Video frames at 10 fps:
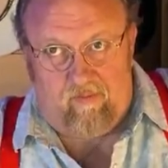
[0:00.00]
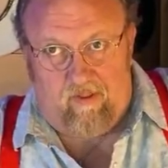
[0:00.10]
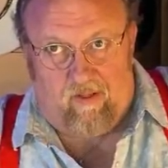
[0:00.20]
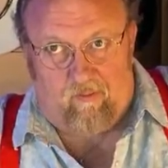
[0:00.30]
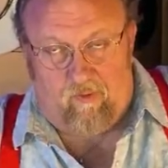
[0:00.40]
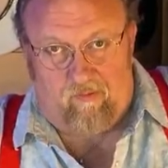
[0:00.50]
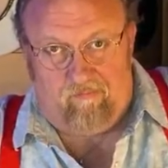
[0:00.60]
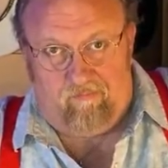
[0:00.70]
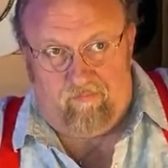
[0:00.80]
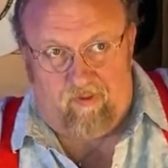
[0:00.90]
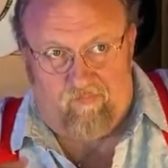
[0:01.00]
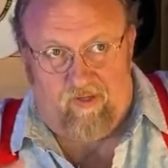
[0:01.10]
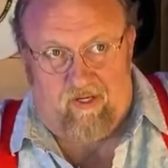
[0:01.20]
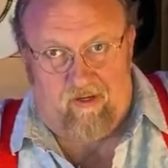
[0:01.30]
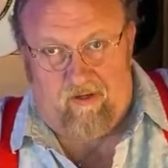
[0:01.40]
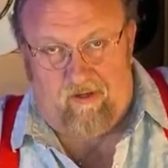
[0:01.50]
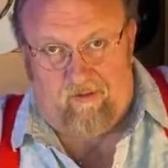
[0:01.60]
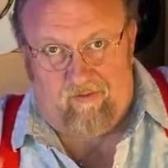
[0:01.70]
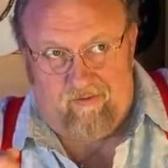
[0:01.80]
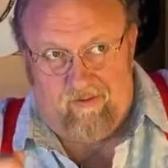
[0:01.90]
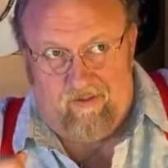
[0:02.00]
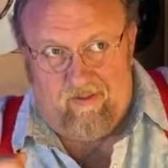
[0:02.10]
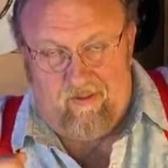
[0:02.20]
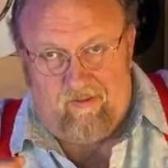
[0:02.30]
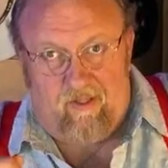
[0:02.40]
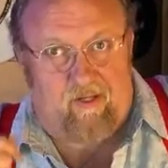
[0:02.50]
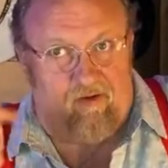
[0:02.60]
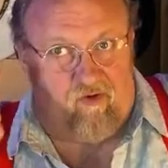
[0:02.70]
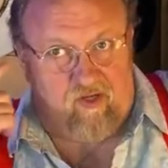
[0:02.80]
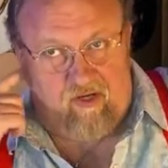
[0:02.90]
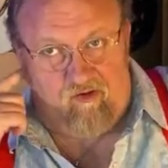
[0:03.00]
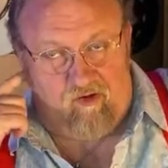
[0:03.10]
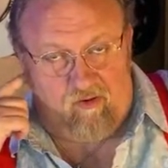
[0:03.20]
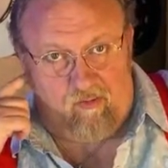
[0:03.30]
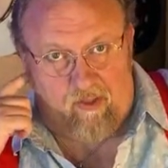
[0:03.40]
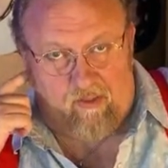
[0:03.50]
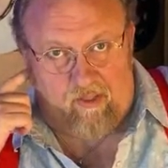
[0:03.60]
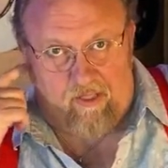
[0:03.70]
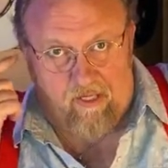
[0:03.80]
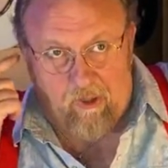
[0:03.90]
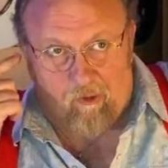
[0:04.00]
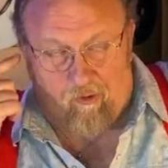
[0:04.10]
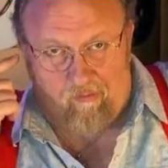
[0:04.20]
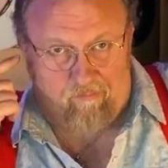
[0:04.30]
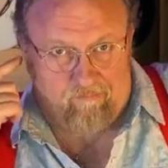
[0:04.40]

algorithm of any kind that can teach you how to hear.